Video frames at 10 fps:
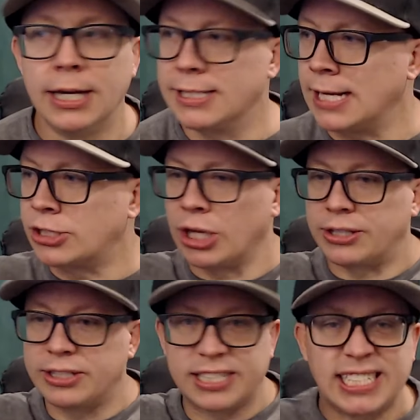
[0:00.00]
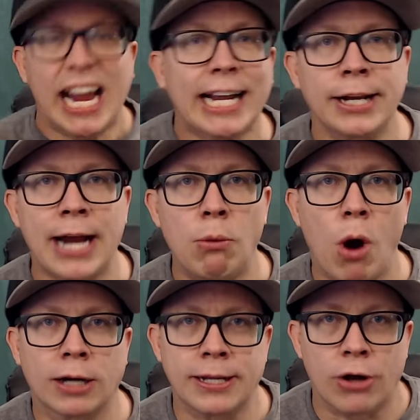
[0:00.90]
since the second I
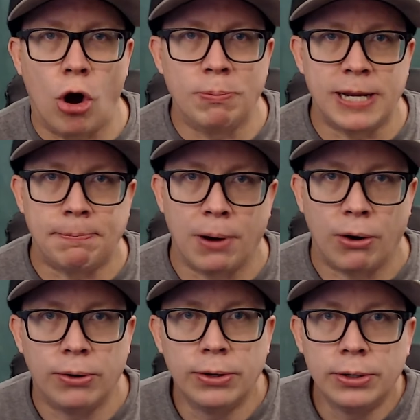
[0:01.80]
walked into Home Depot.